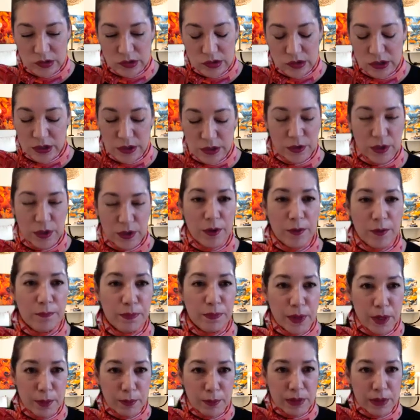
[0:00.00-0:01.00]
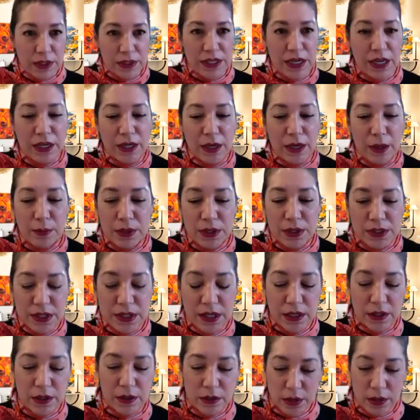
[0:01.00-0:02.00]
I don't know. I'm going to
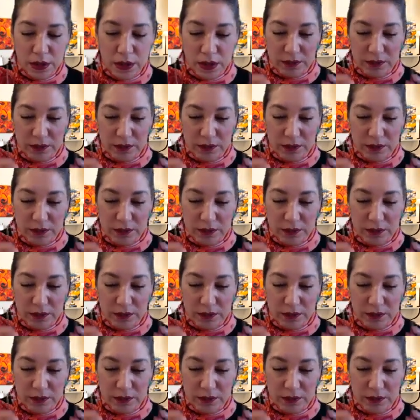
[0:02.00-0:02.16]
take a look.